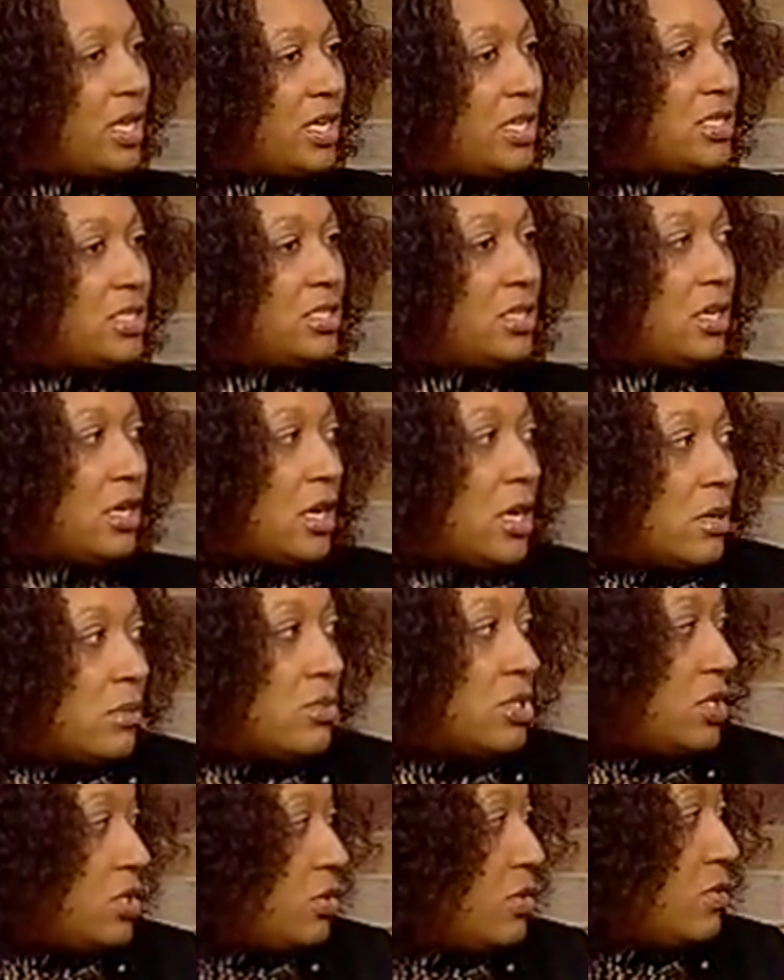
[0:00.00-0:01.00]
is to
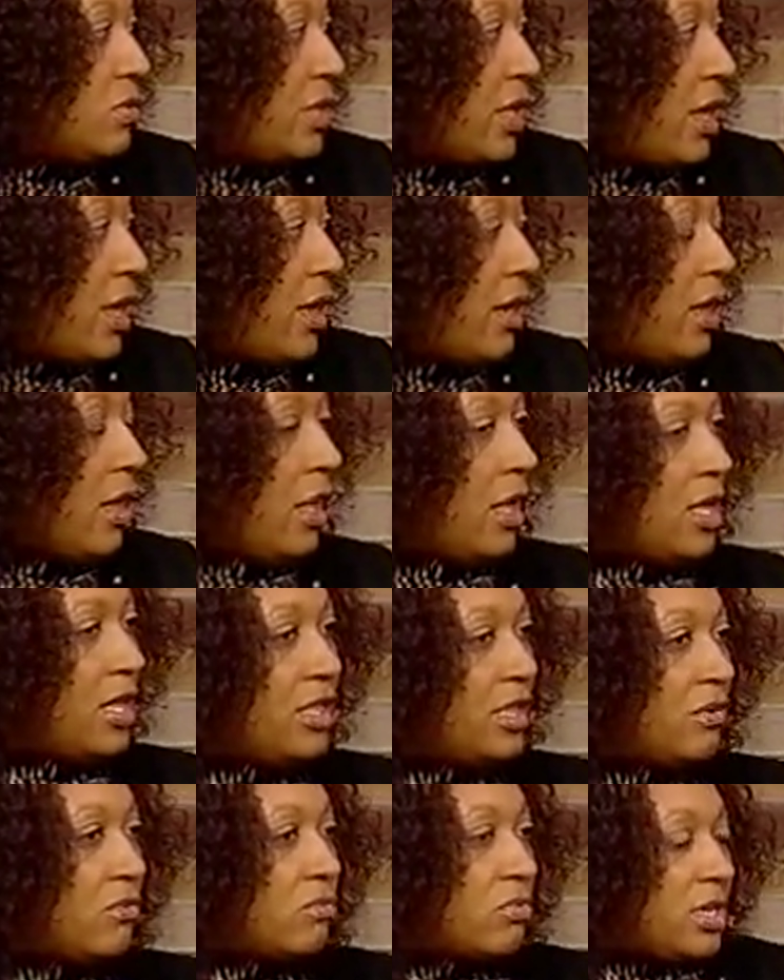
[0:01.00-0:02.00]
come to that
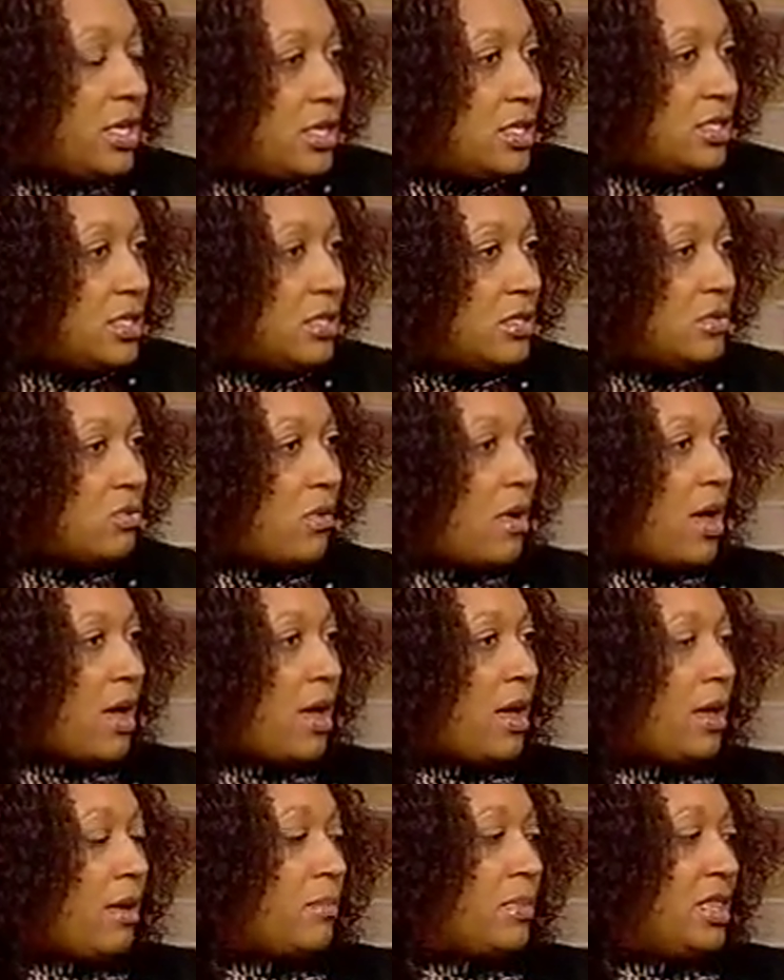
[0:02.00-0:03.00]
reasons
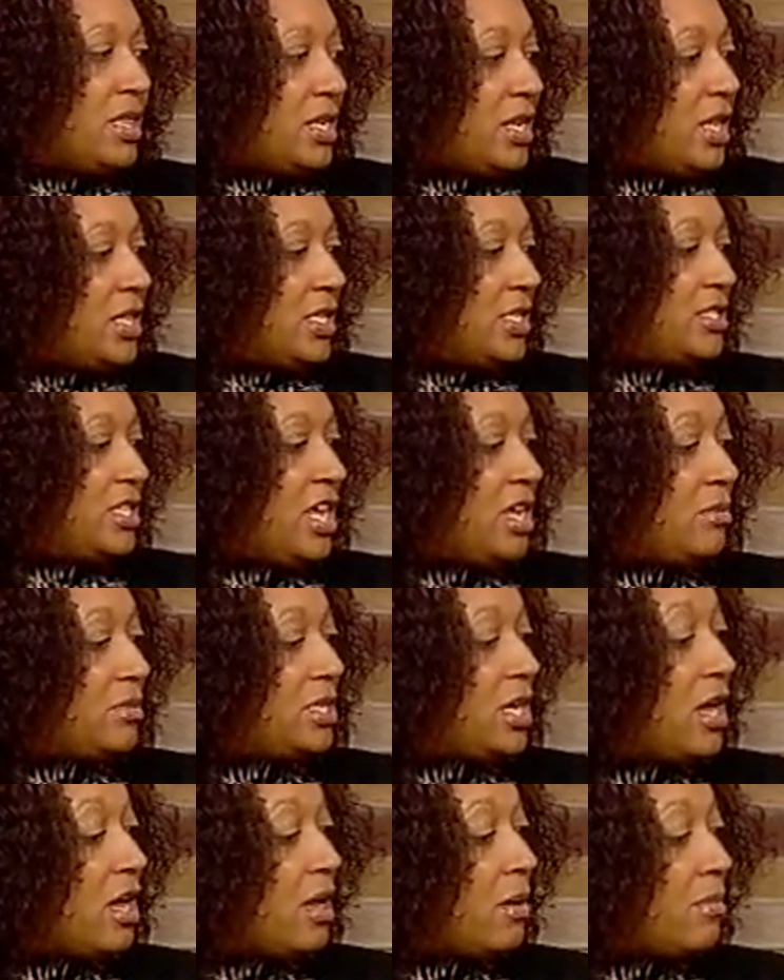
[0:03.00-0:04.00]
why, but then at the same
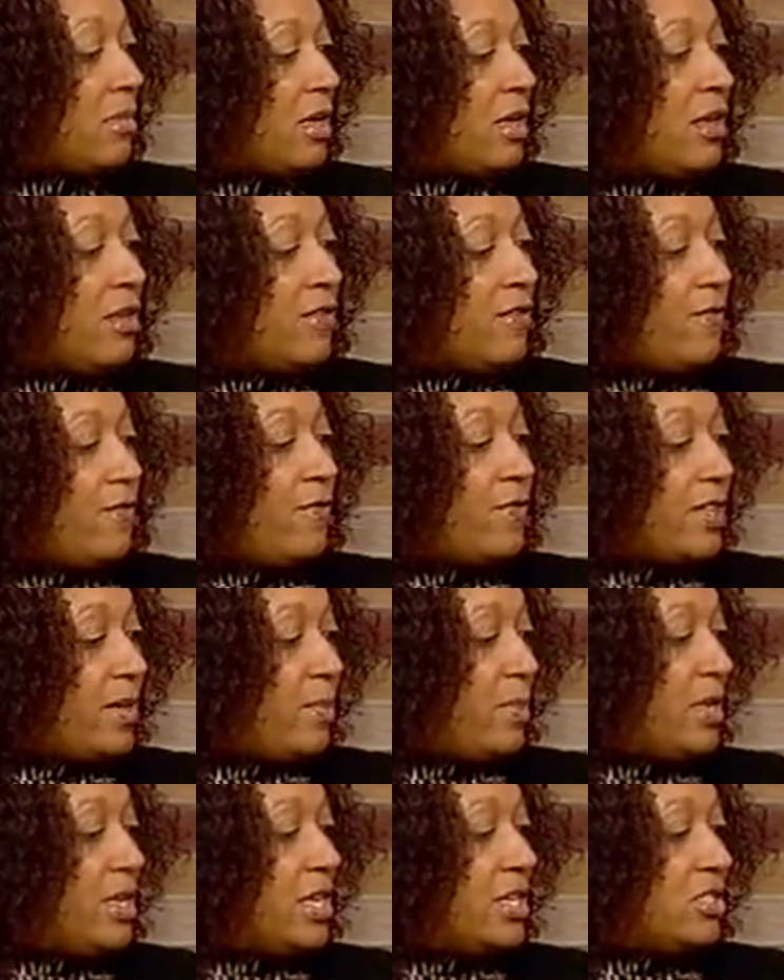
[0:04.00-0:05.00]
time,
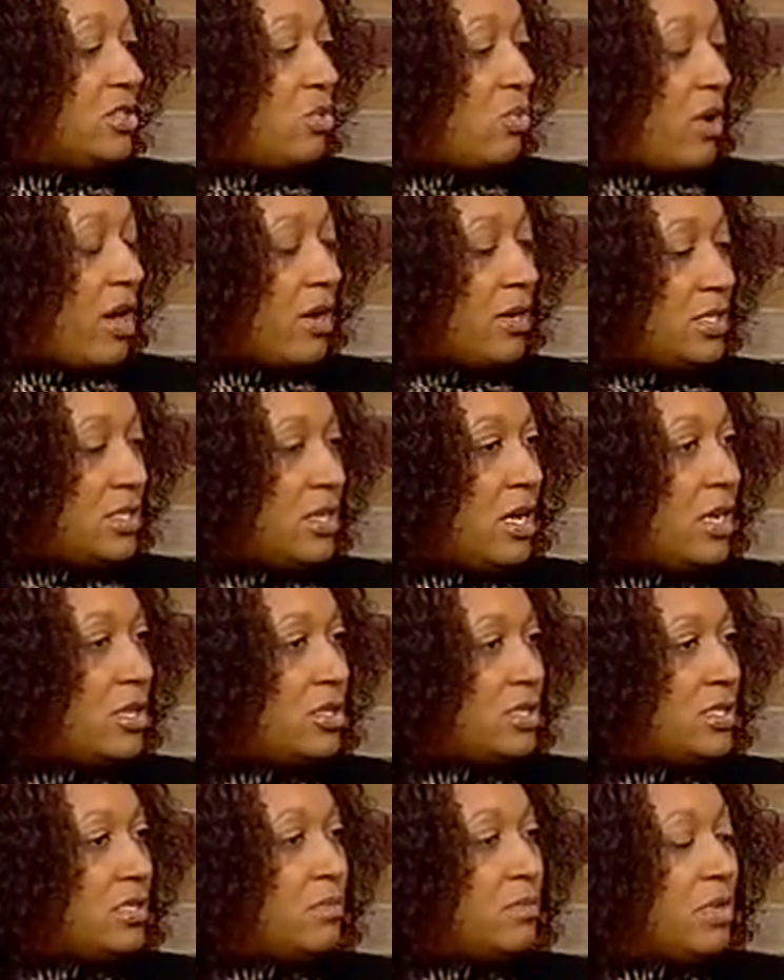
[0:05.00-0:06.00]
flipping it to where it's
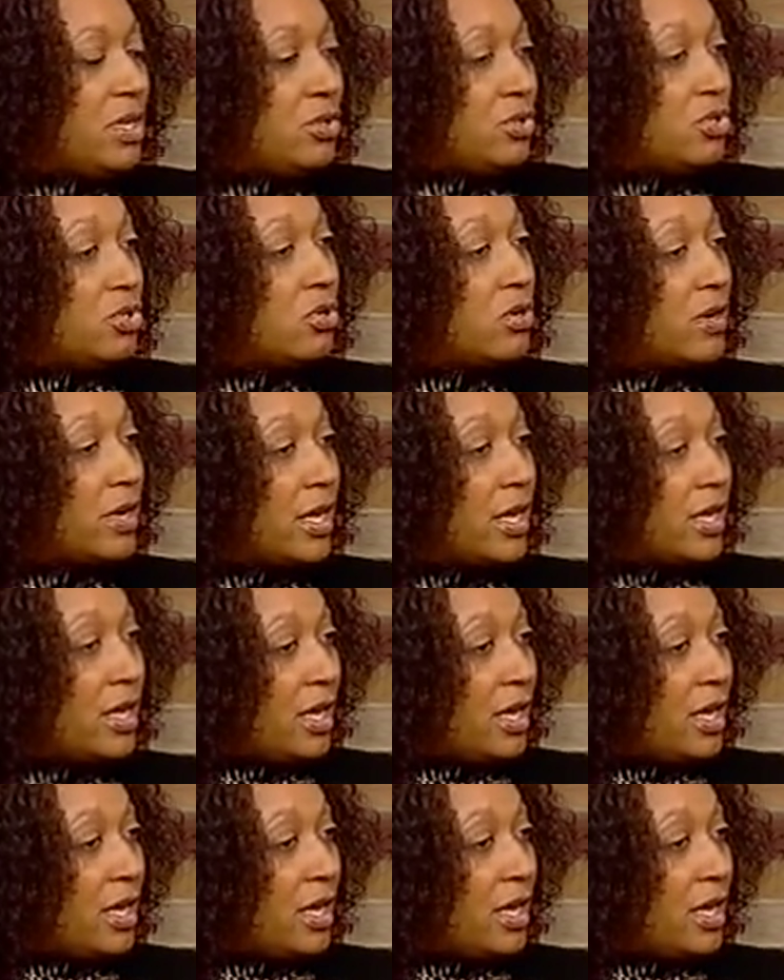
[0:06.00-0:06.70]
not just mentoring